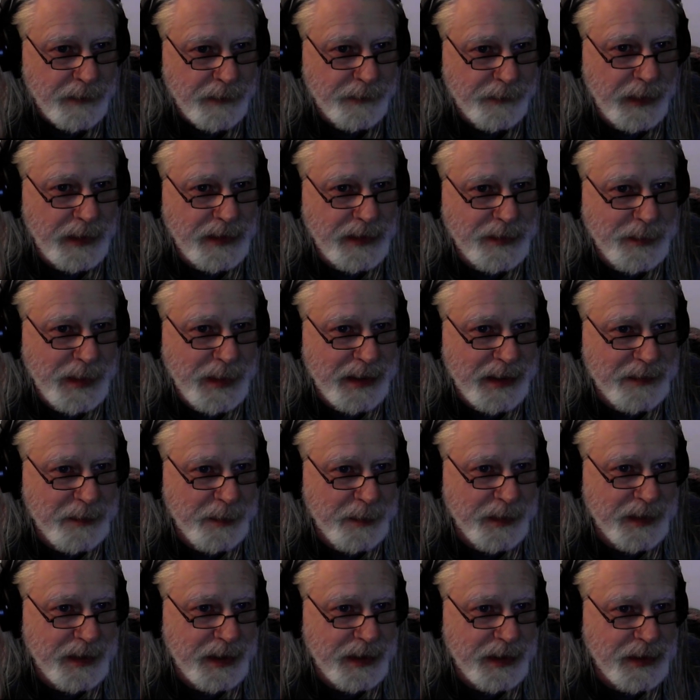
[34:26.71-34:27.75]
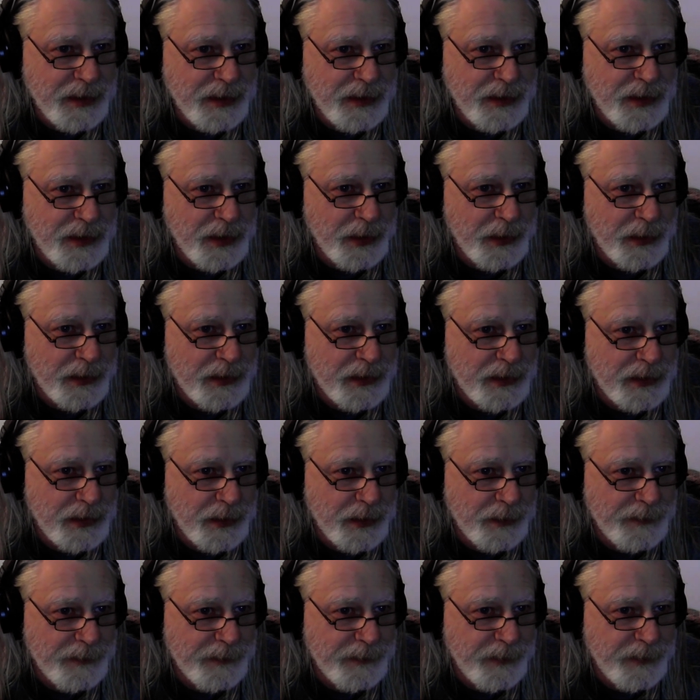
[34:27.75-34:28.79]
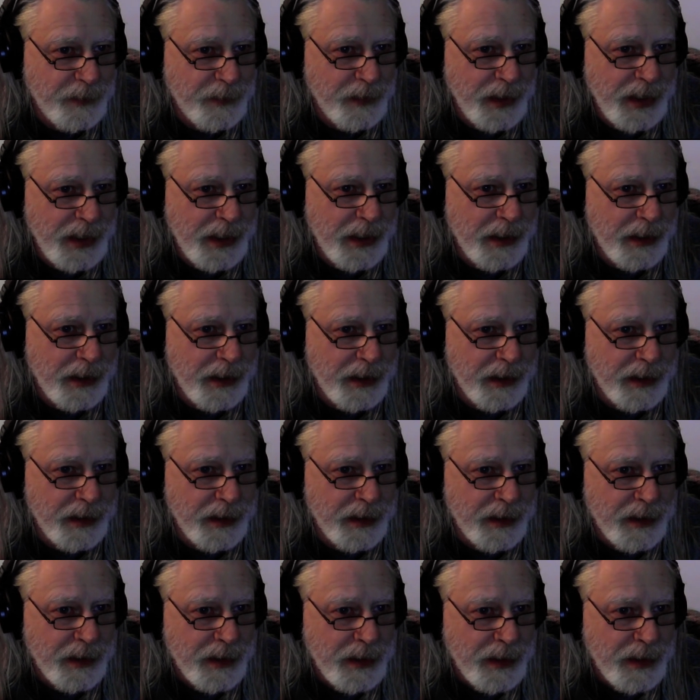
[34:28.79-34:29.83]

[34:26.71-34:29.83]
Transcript: French mathematician Joseph Fourier